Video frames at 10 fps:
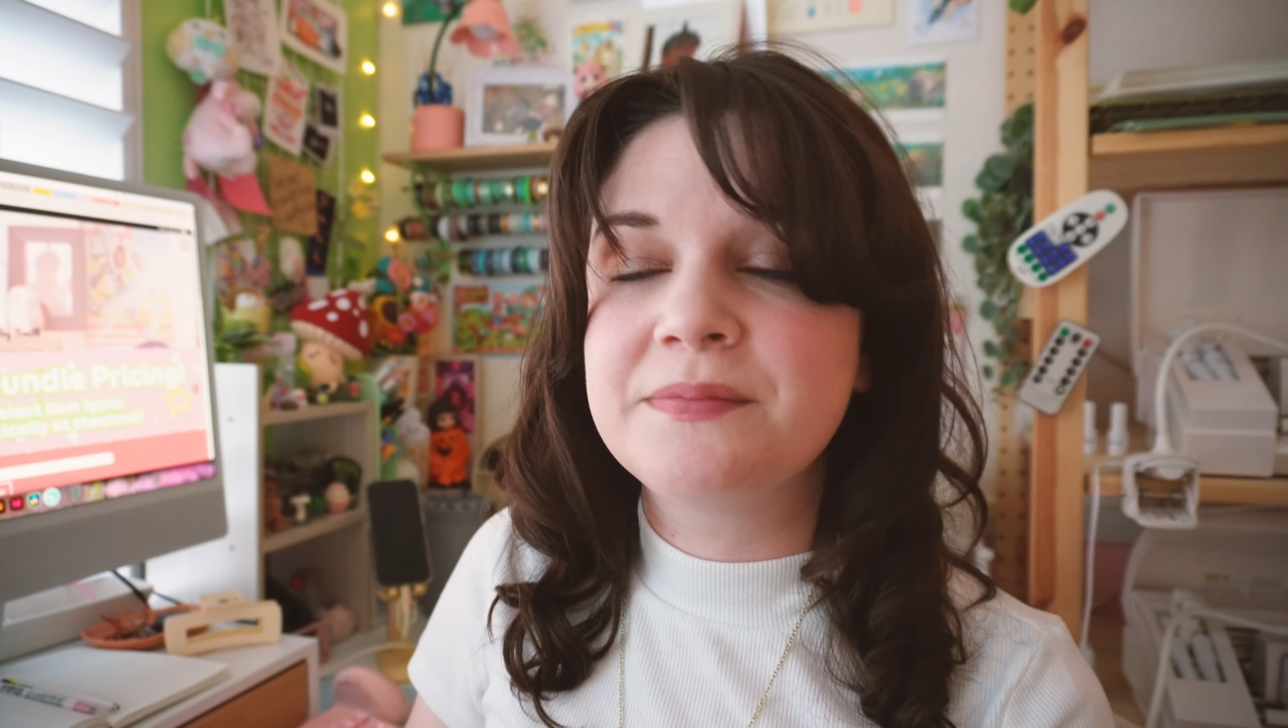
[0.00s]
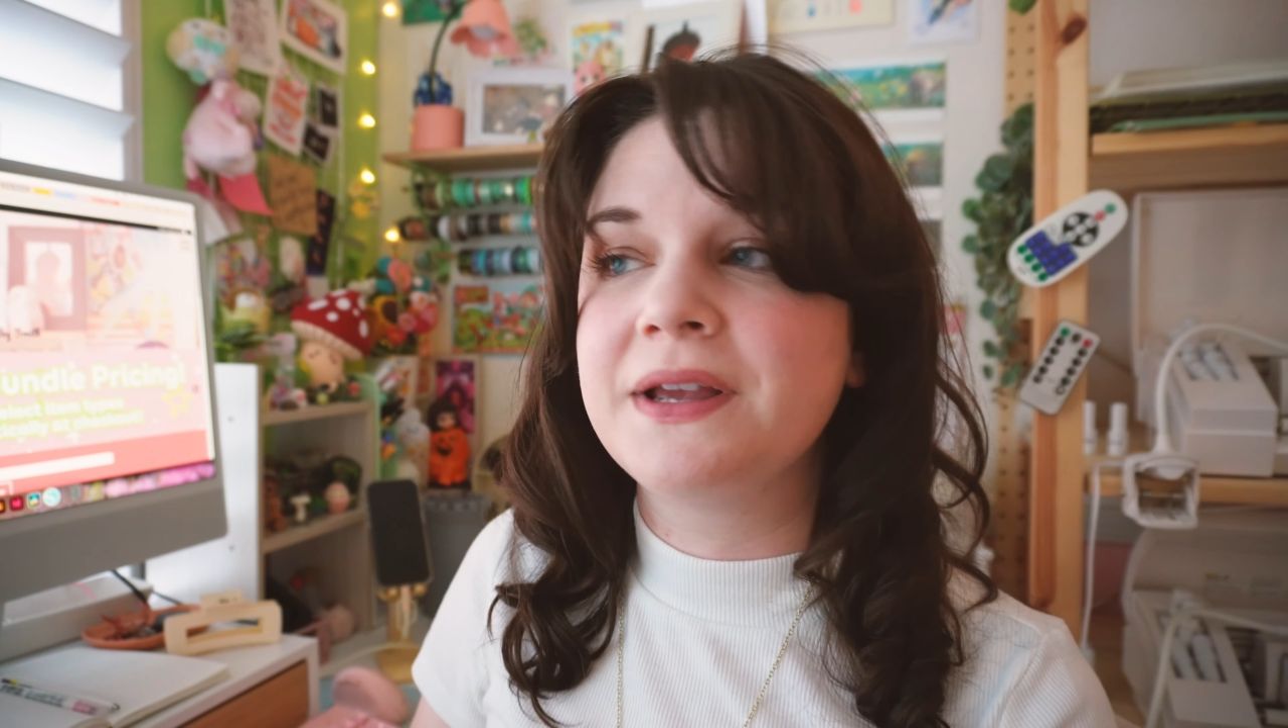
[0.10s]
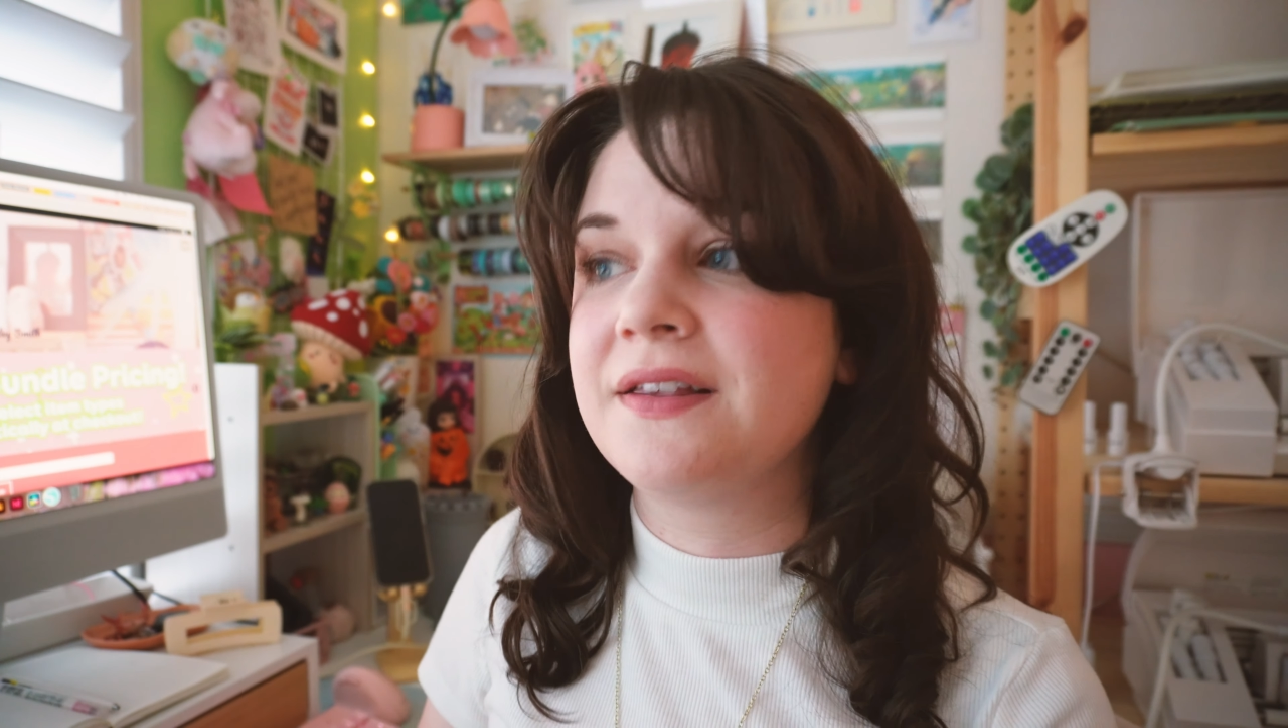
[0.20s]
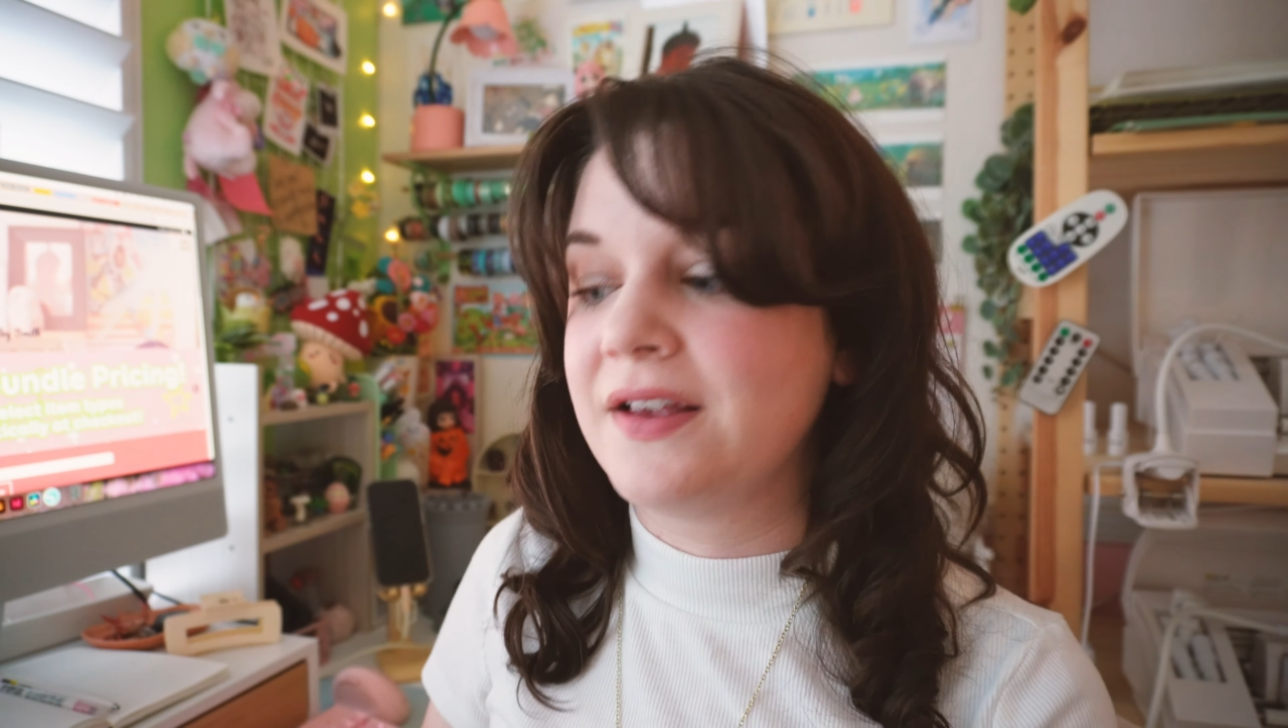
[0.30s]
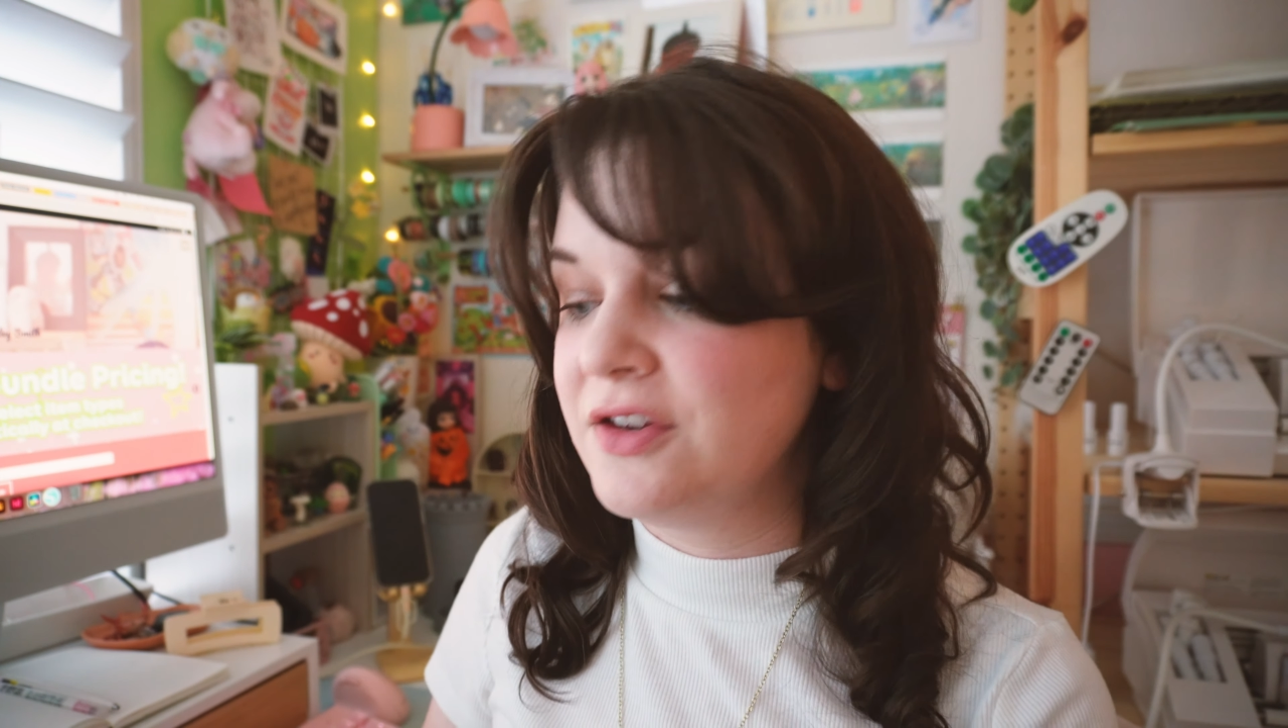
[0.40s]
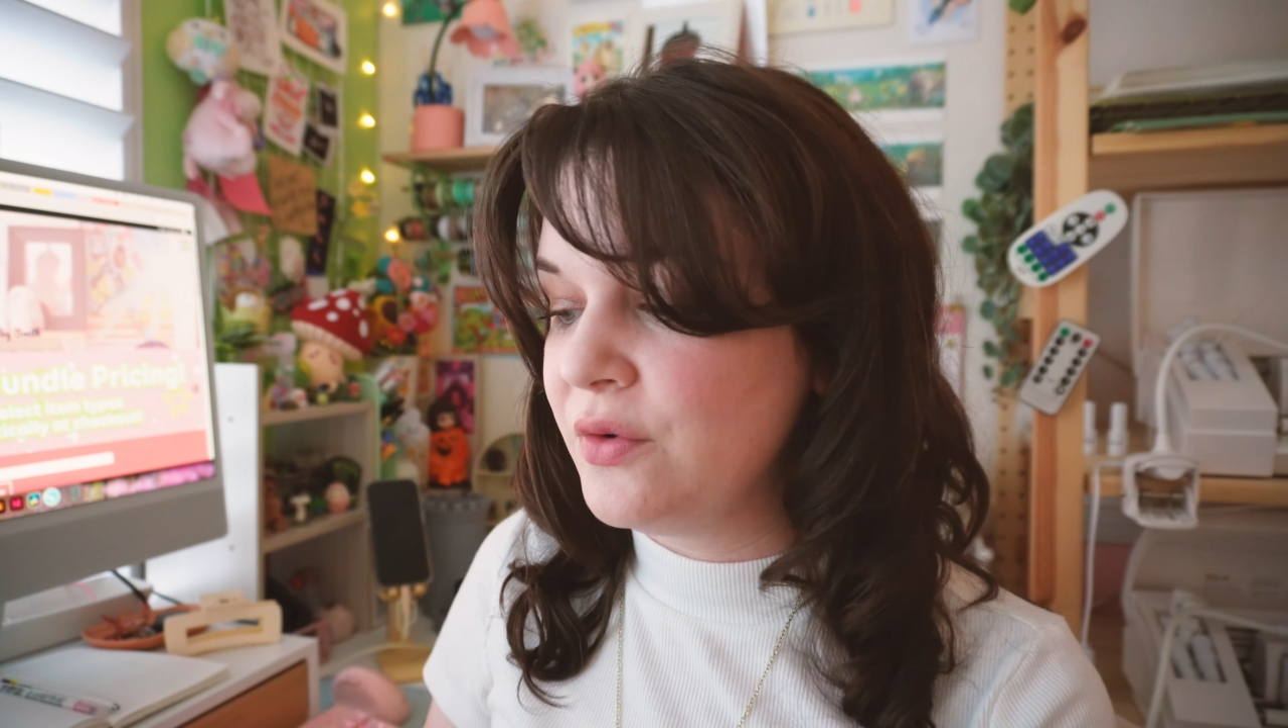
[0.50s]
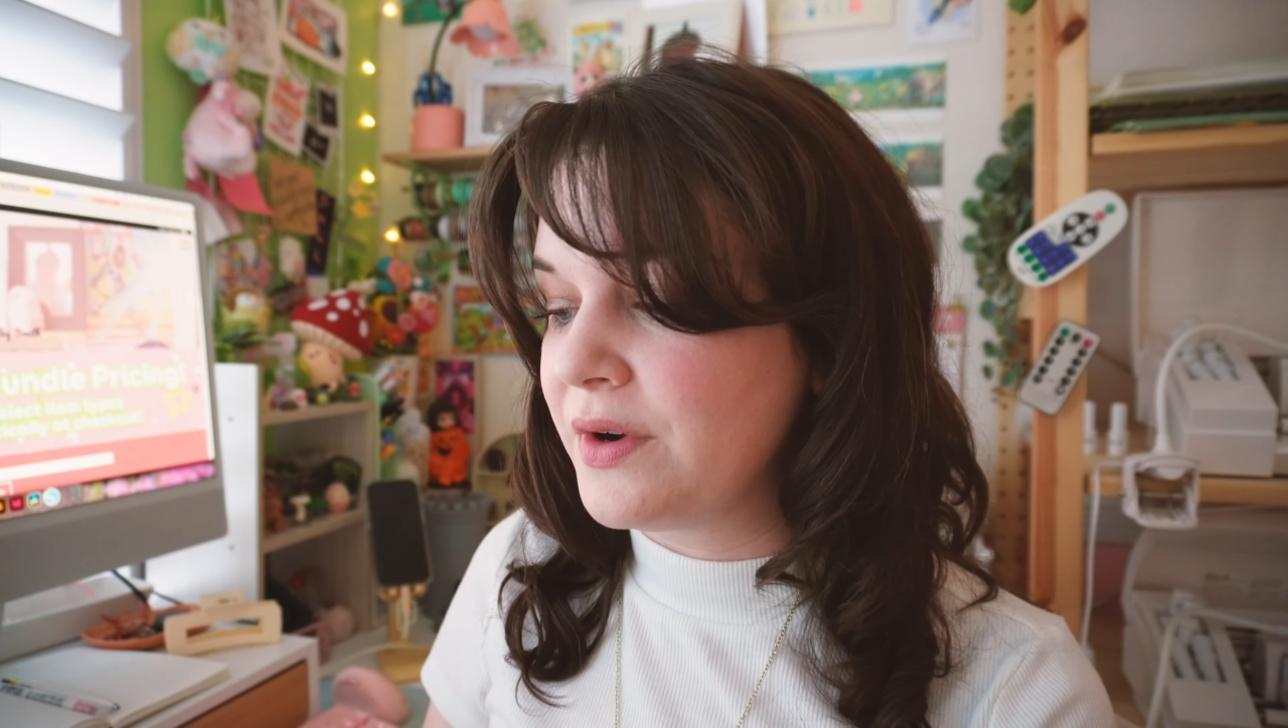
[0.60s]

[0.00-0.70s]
because I do